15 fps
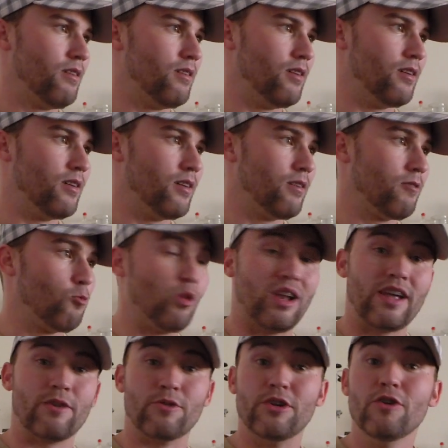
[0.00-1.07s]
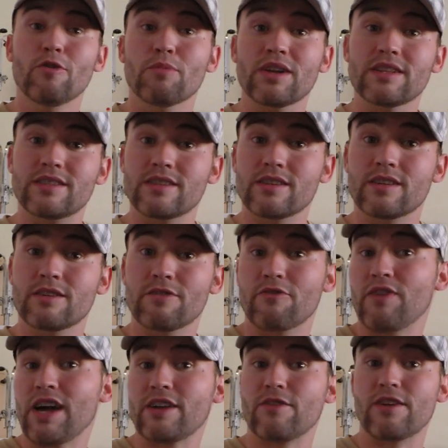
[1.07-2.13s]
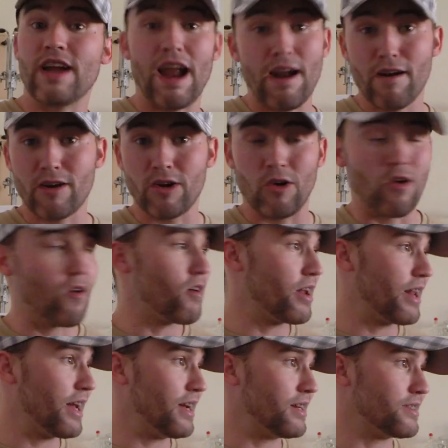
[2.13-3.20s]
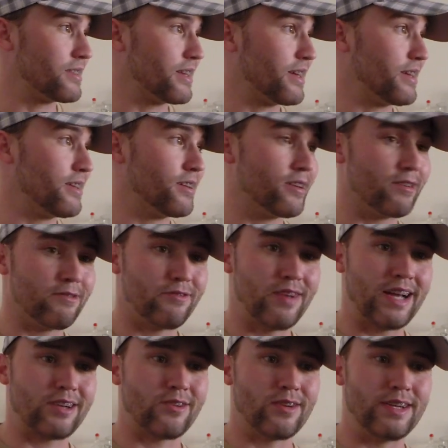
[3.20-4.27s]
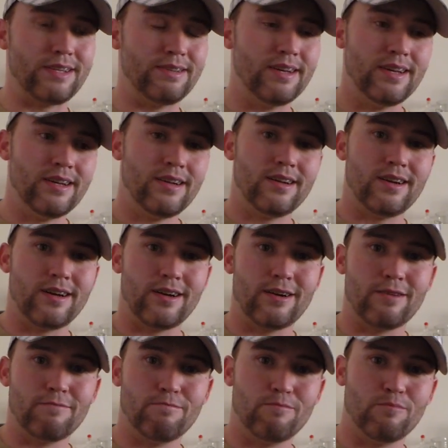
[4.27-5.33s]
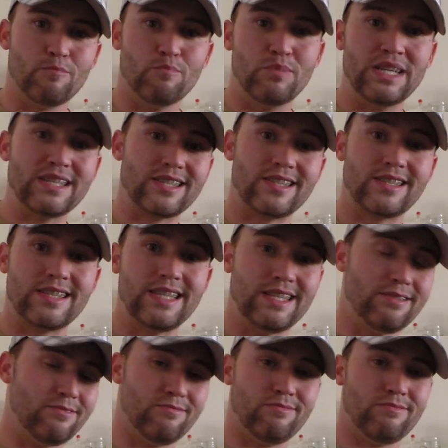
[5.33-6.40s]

well, I don't know, but it's a factory air car and it has a factory bench seat.